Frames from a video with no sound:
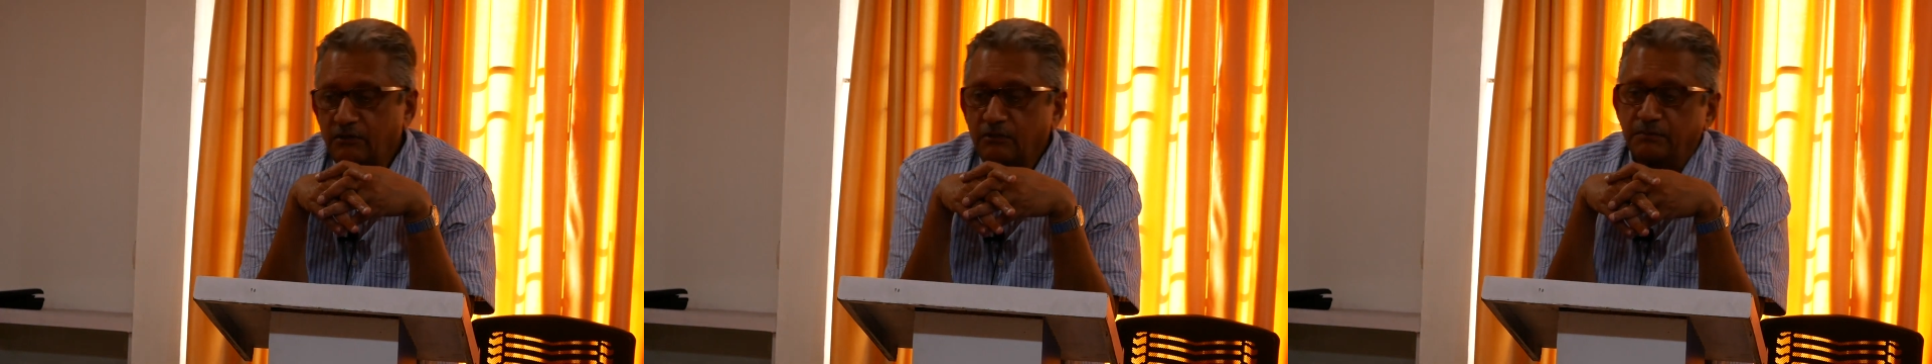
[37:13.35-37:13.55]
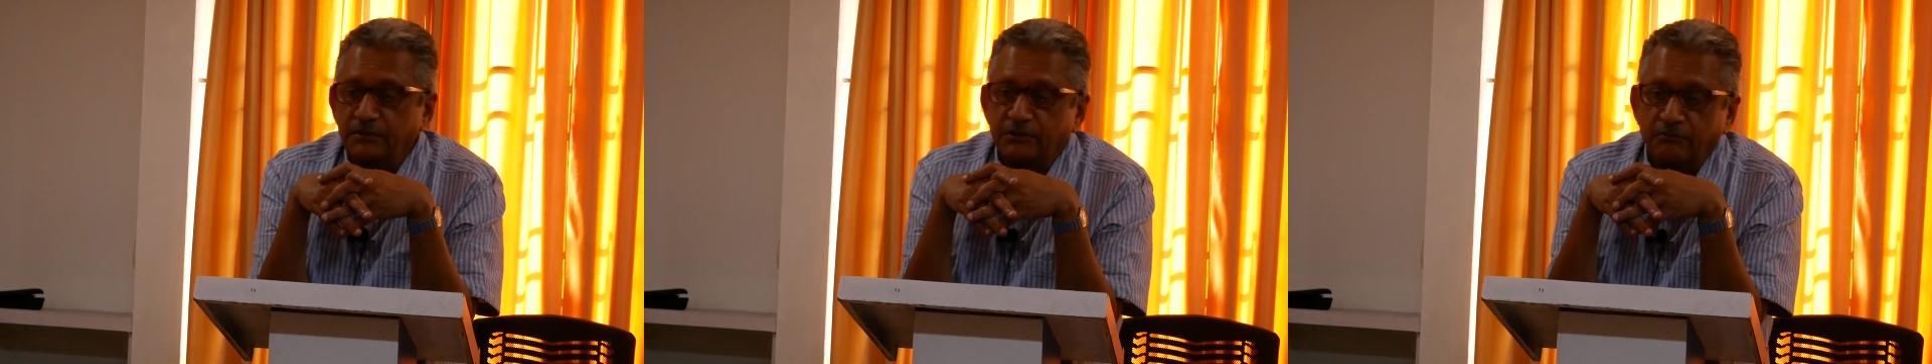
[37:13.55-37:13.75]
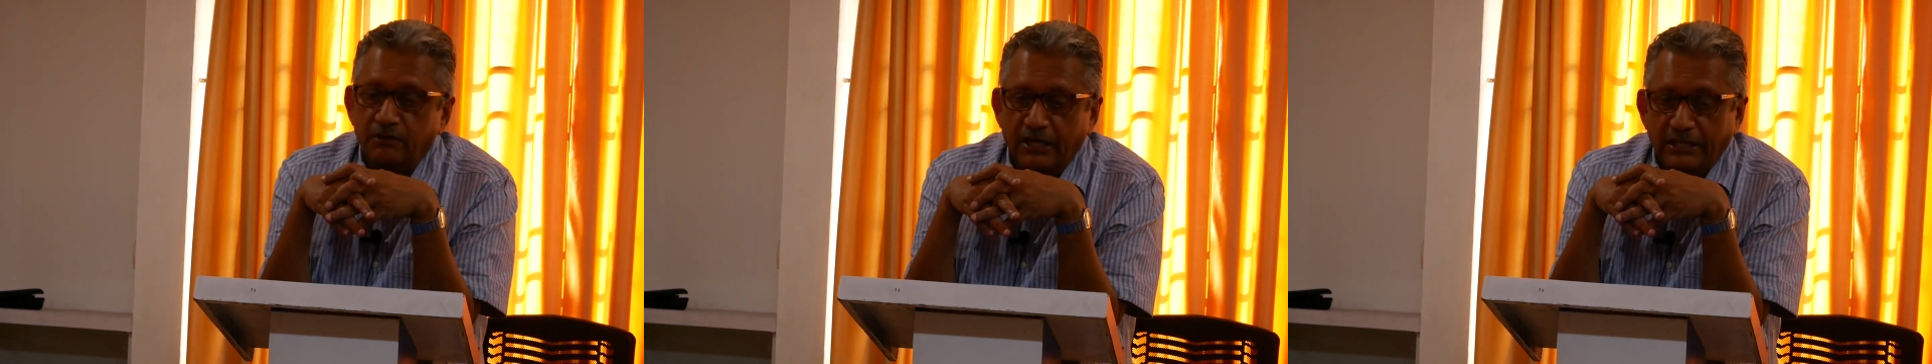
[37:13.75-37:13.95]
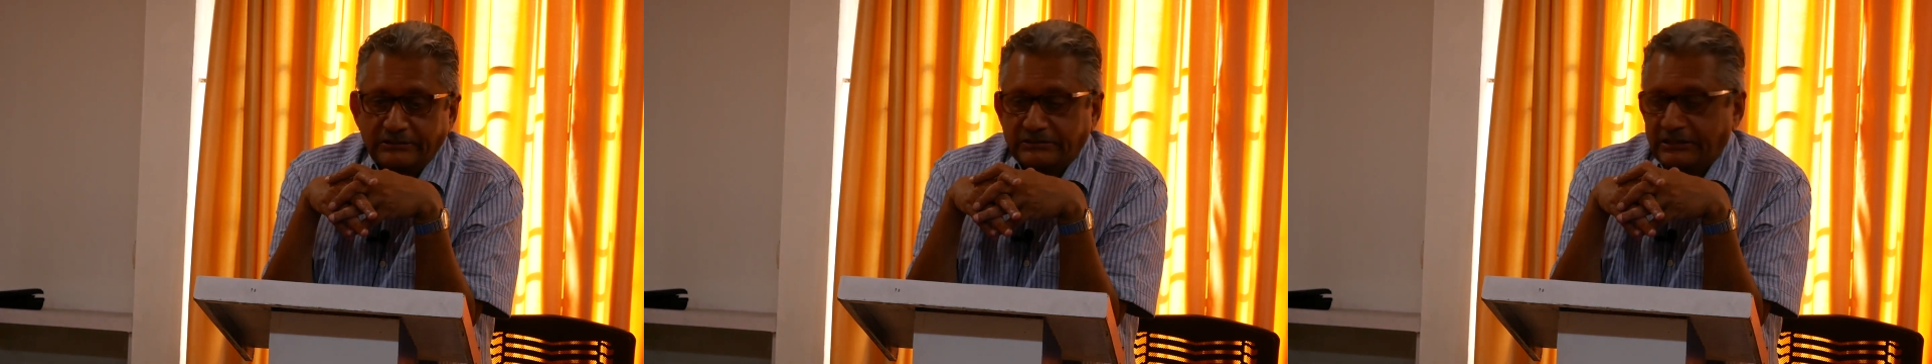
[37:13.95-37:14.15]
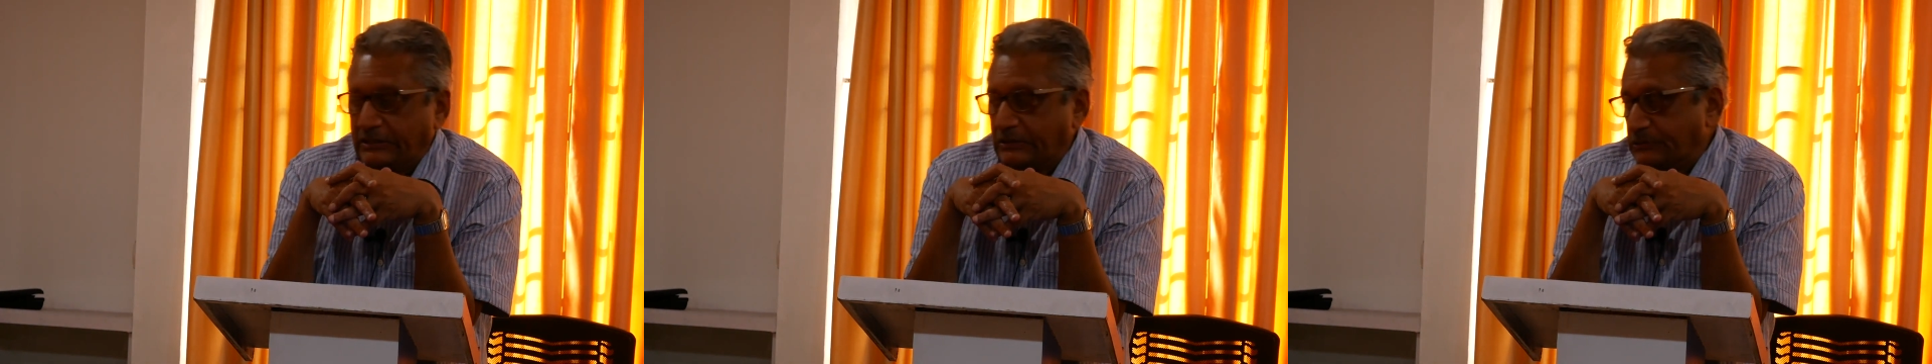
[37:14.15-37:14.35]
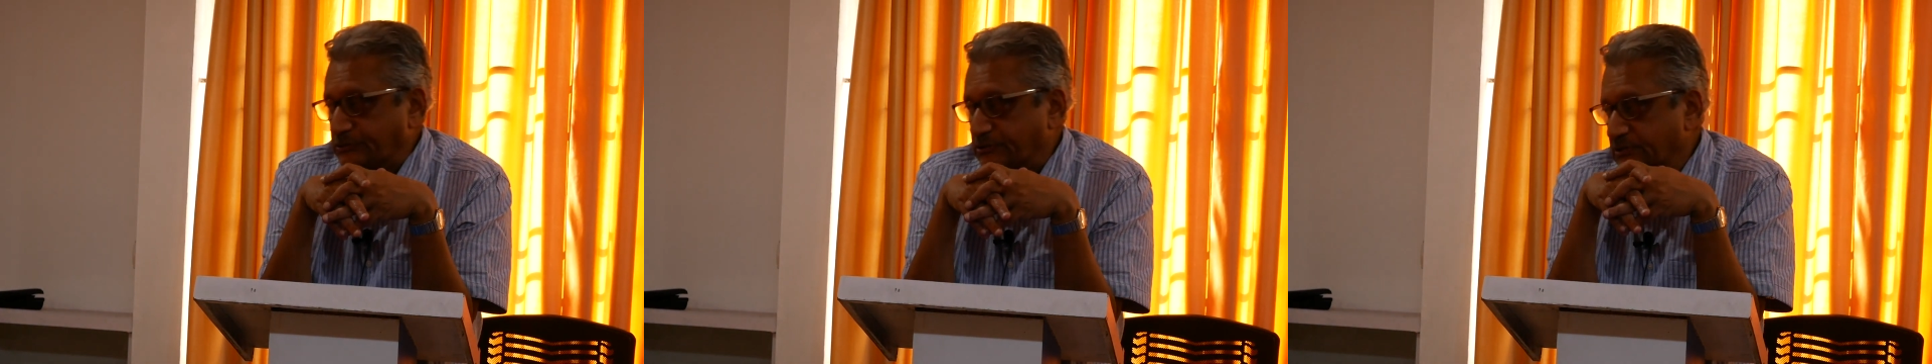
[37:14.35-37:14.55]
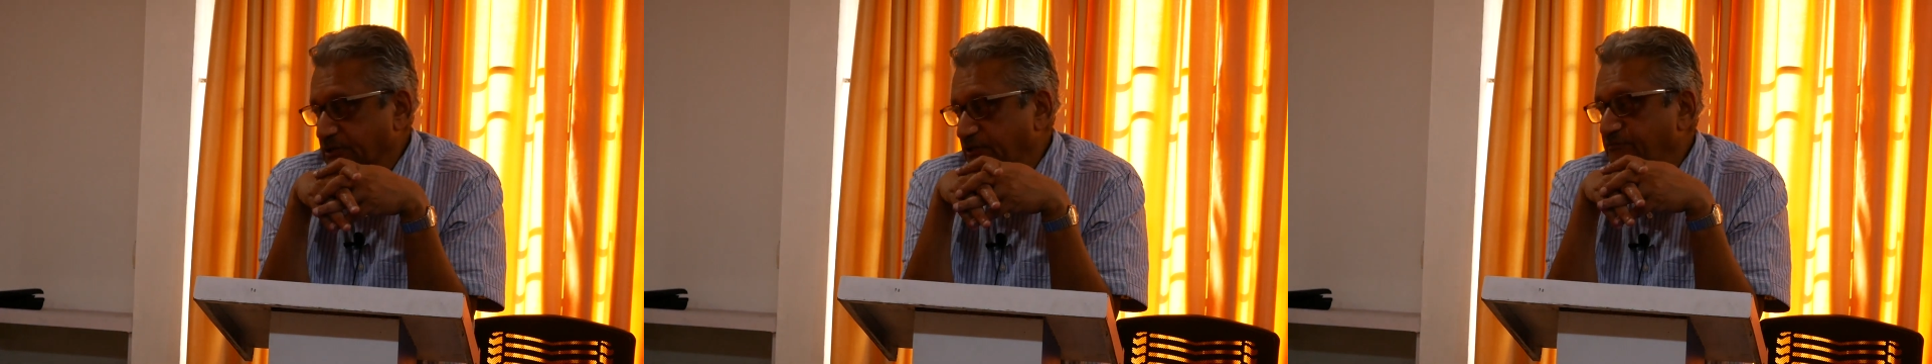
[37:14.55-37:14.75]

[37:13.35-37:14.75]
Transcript: nobody will ask that question.